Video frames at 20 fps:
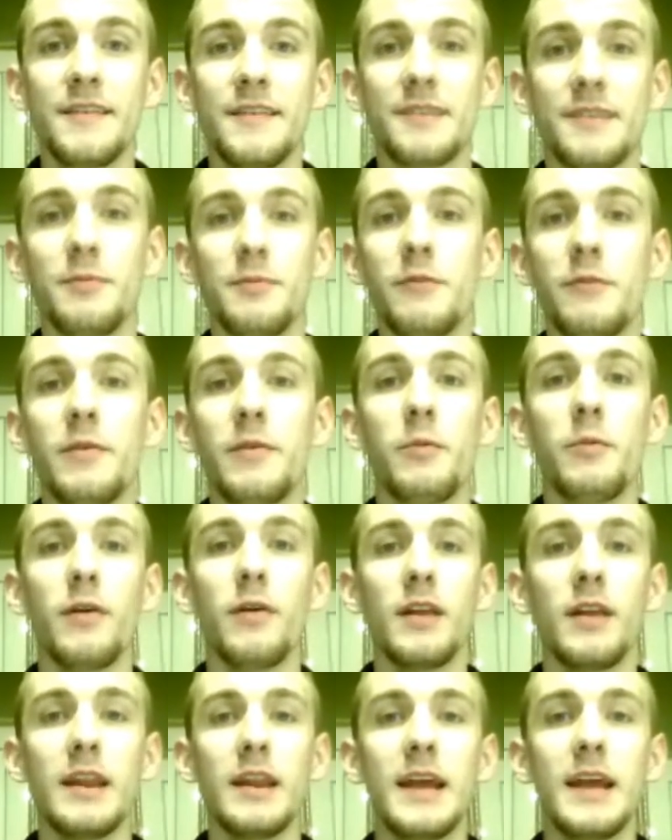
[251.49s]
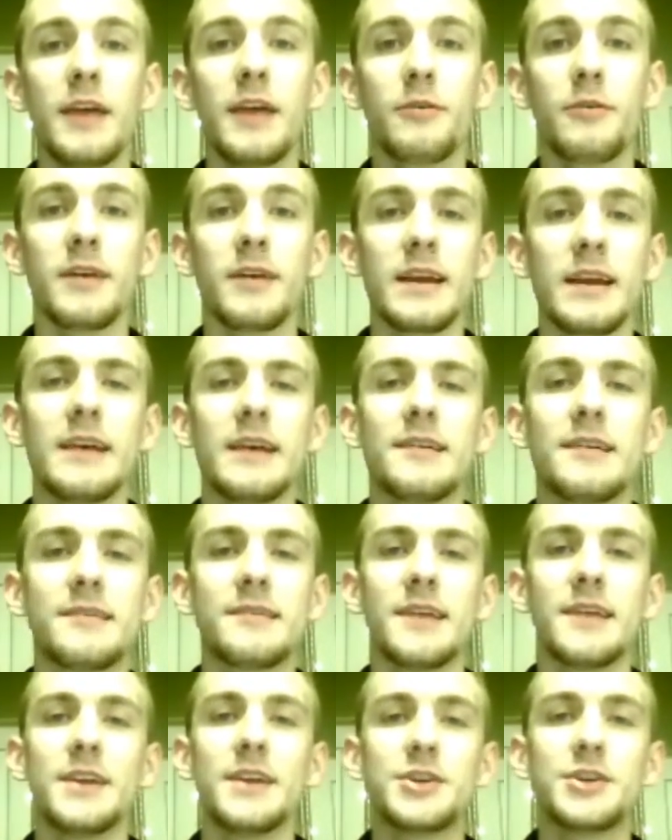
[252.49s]
This movie will literally
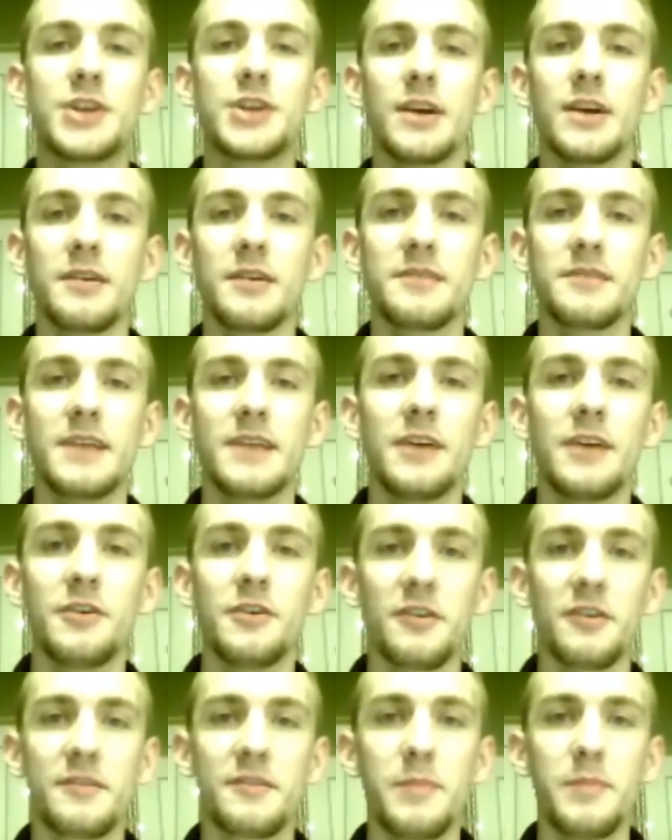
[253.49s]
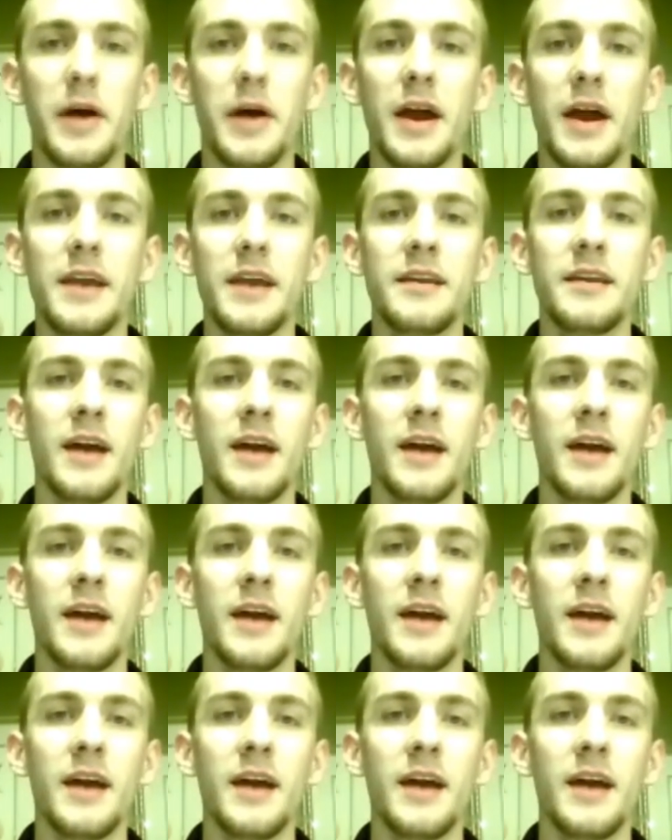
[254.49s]
send chills down your spine.